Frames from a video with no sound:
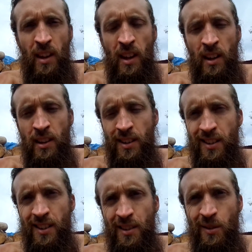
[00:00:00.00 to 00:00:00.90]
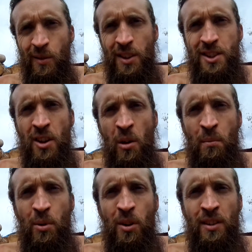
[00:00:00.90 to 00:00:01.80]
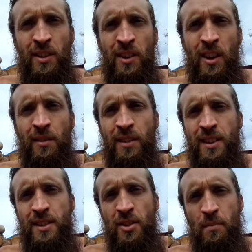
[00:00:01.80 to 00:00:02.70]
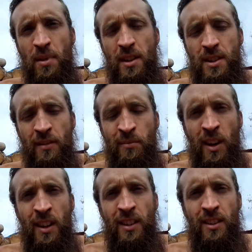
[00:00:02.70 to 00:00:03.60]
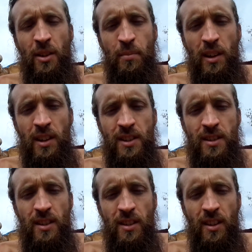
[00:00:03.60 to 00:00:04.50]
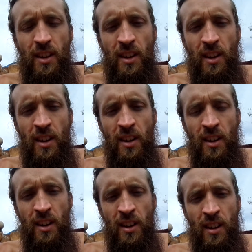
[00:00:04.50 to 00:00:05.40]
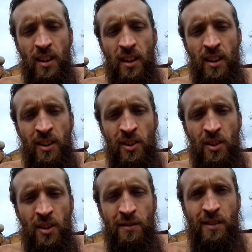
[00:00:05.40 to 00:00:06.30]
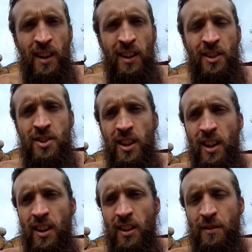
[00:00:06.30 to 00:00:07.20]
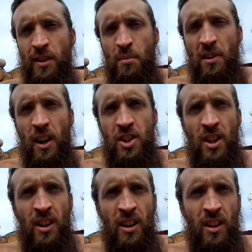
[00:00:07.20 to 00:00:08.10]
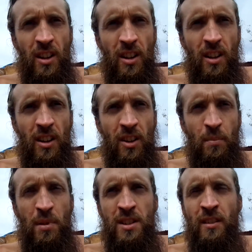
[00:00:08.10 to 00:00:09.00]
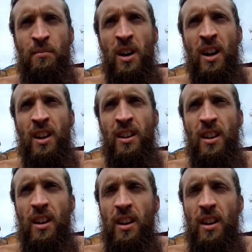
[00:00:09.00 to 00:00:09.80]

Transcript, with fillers: And what's so important in all of this is your peace of mind, your peace, and your energy, your vibration, your peace of mind,